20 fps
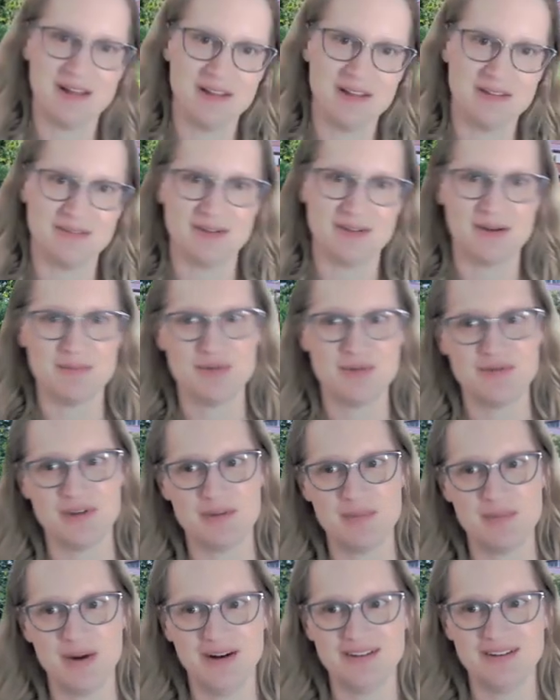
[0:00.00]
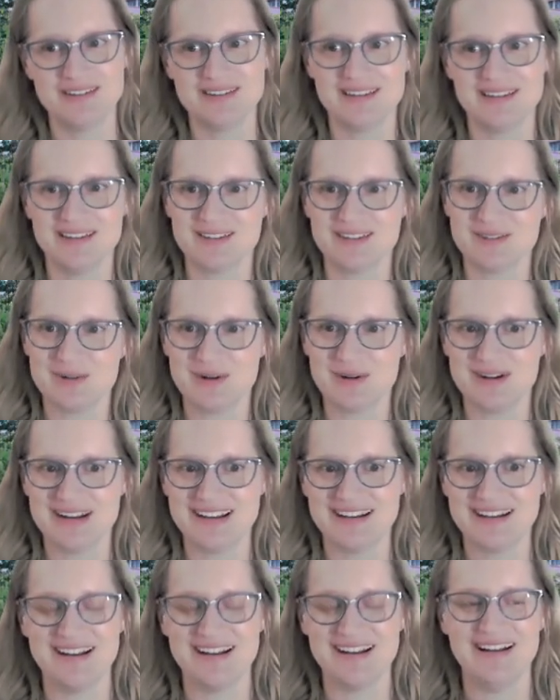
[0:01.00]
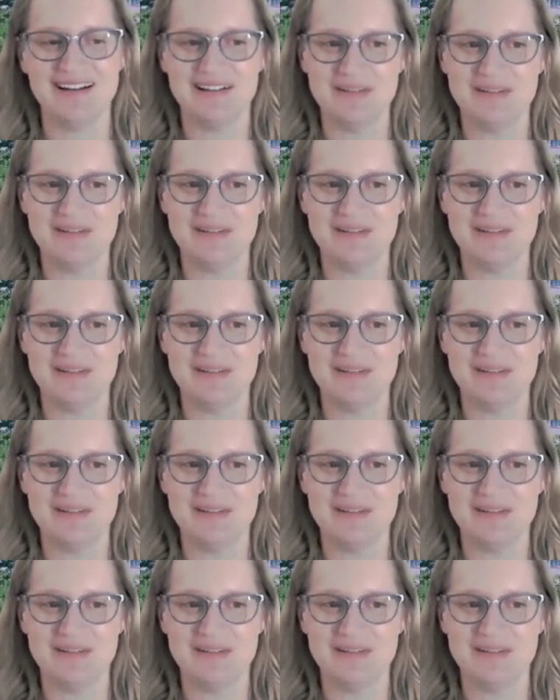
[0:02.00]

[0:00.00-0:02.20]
all of our moving parts get sorted,